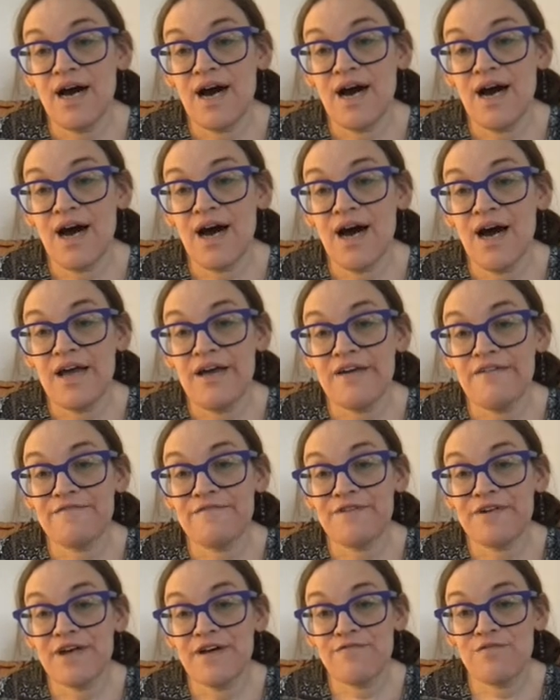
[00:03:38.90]
I've
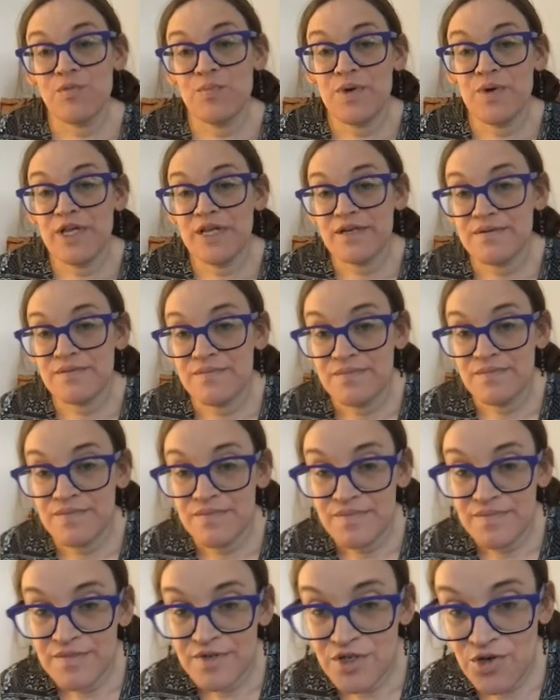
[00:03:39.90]
never been
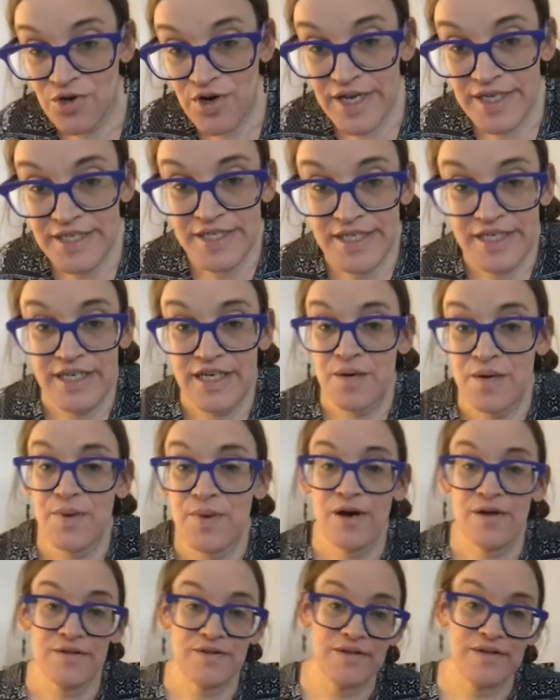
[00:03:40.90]
crazy
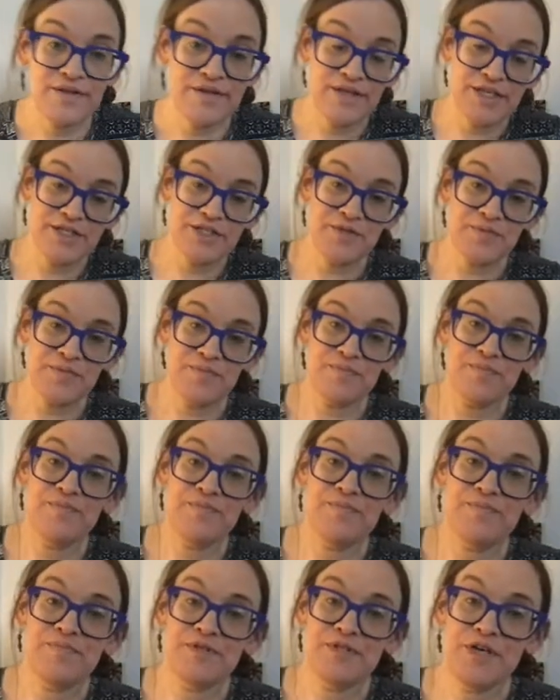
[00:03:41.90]
about this
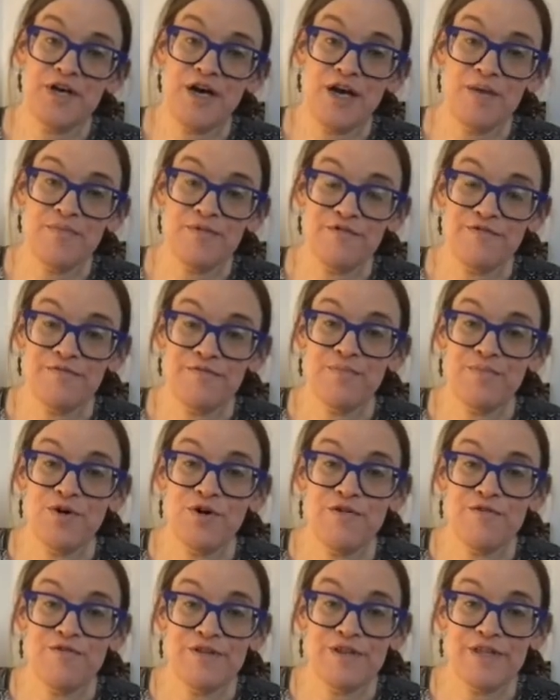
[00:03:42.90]
type of
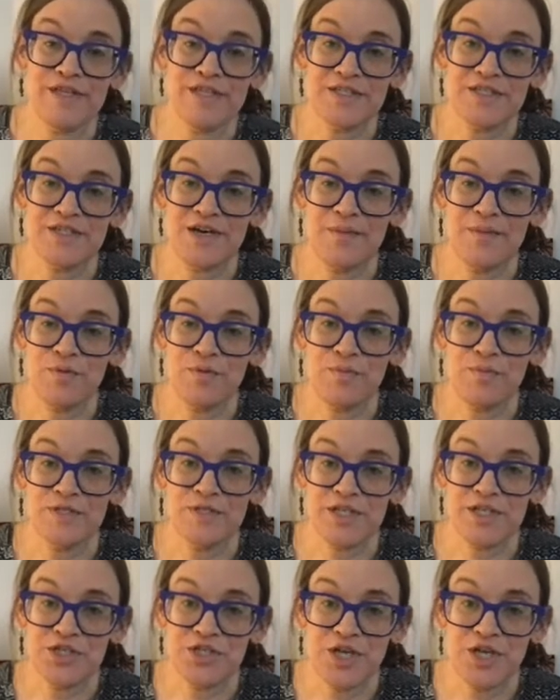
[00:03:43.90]
move in this type of
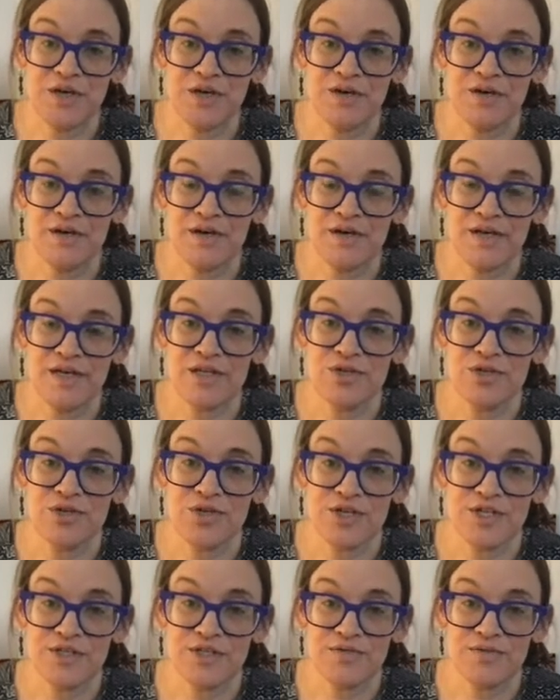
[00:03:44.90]
position. It
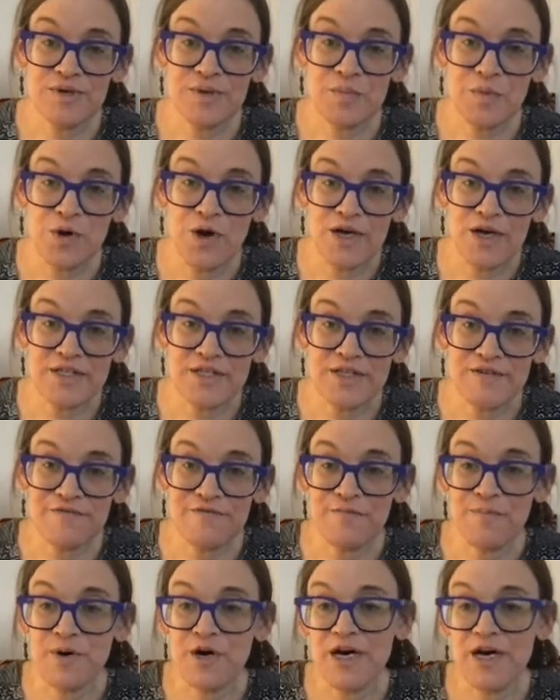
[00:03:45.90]
looks
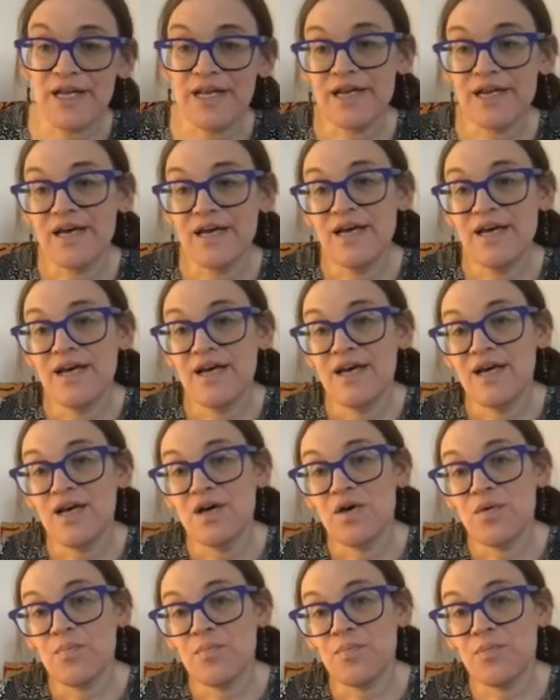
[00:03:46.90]
impressive, but
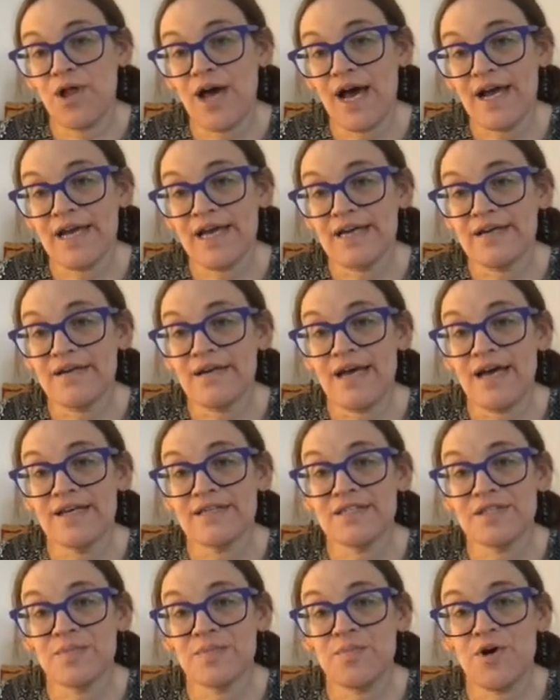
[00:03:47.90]
black
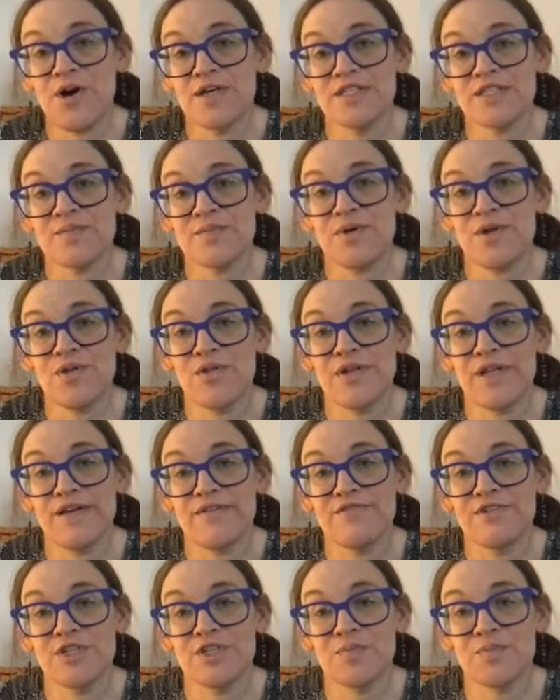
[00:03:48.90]
has the possibility
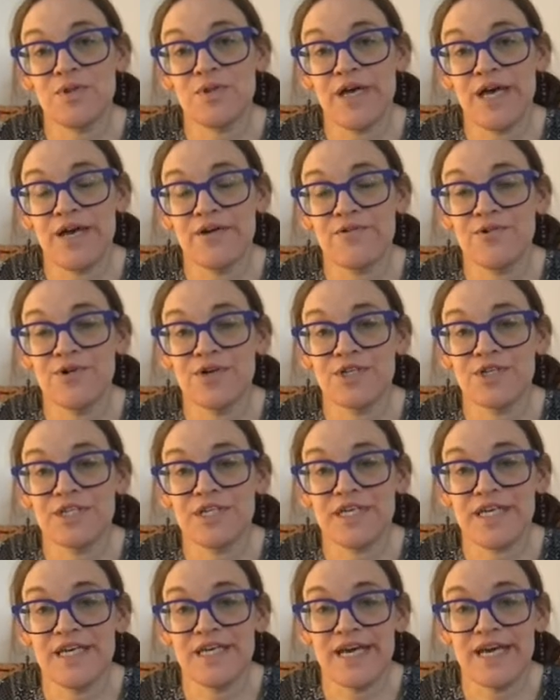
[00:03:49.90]
of just playing rook
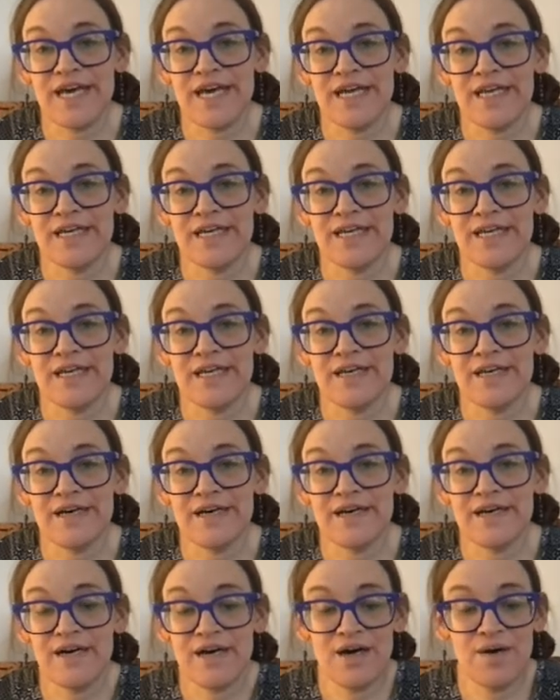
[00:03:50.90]
to e8,
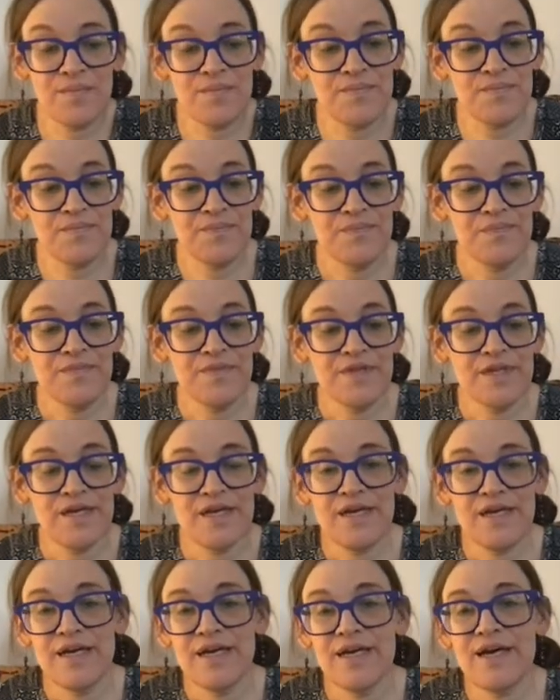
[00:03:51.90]
and
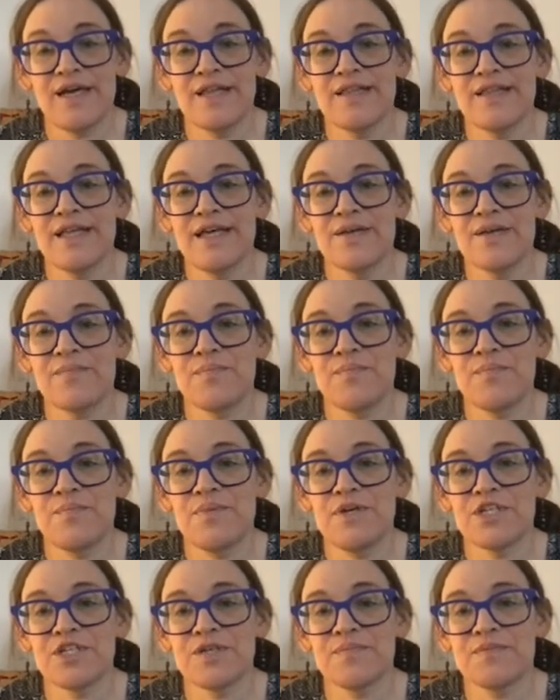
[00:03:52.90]
then
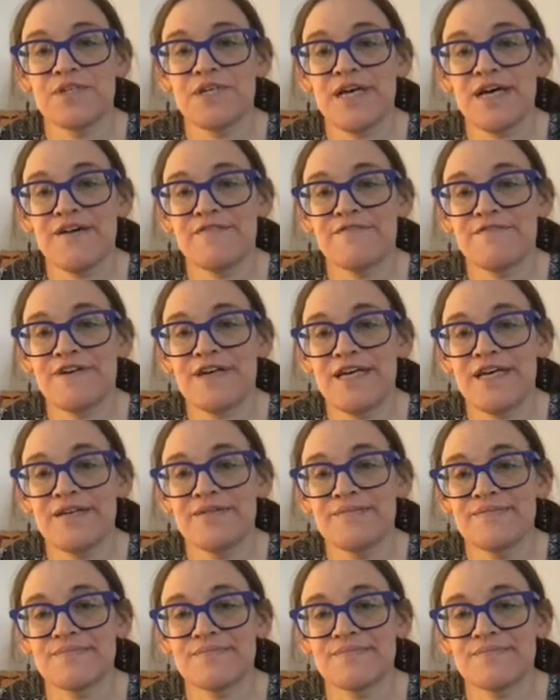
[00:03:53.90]
bishop to f8.